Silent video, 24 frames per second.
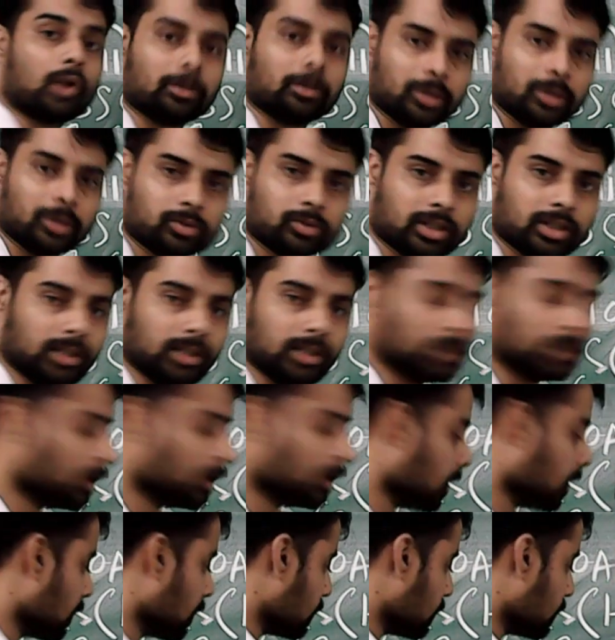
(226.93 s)
mutiny
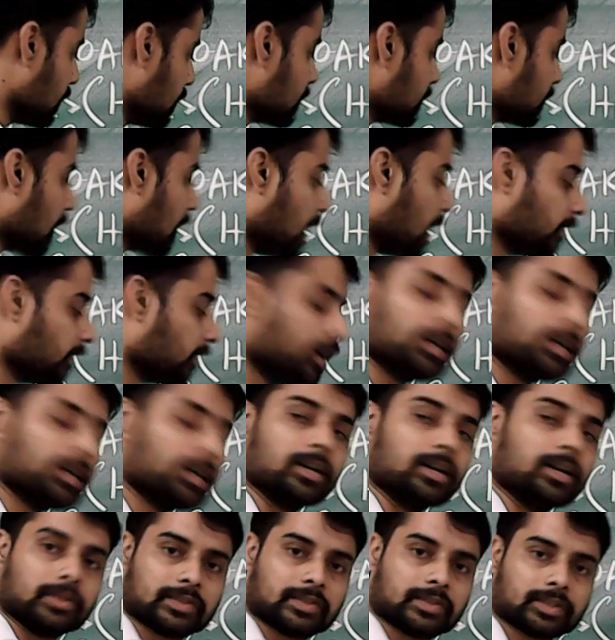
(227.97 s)
this 100
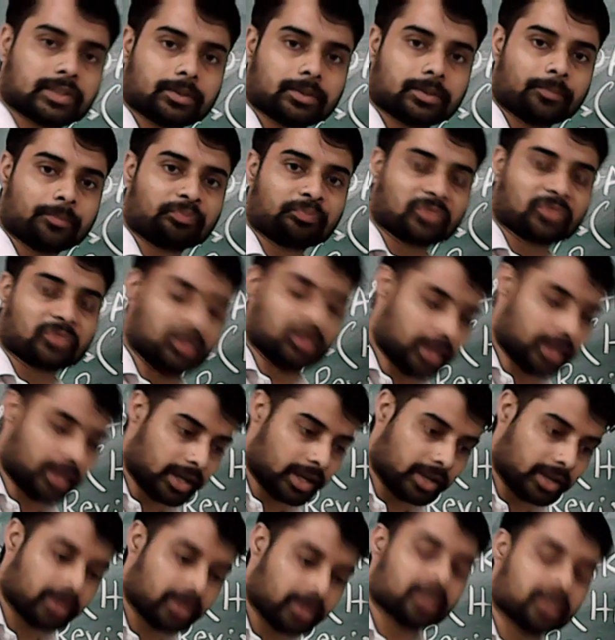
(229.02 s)
years
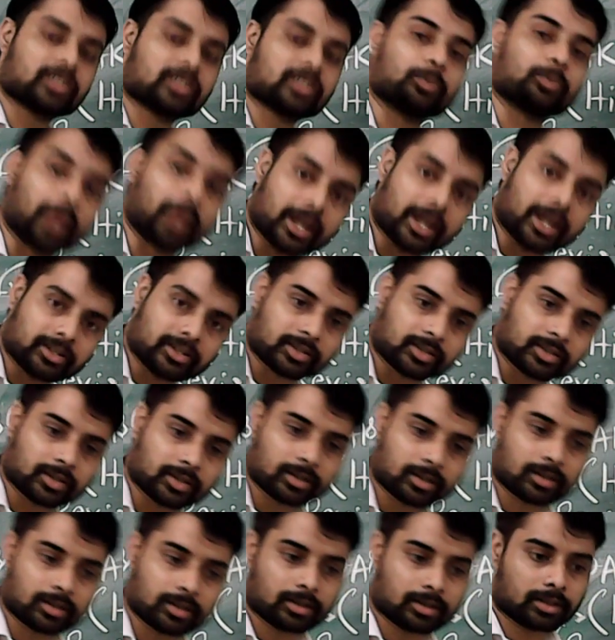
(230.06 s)
they spread
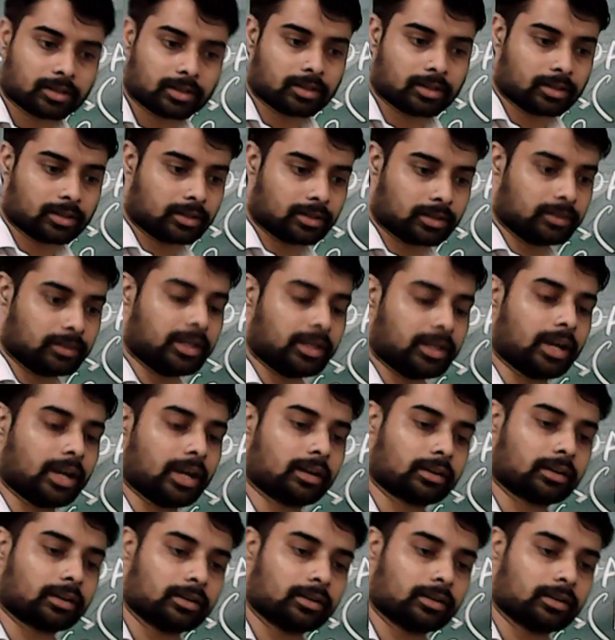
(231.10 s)
their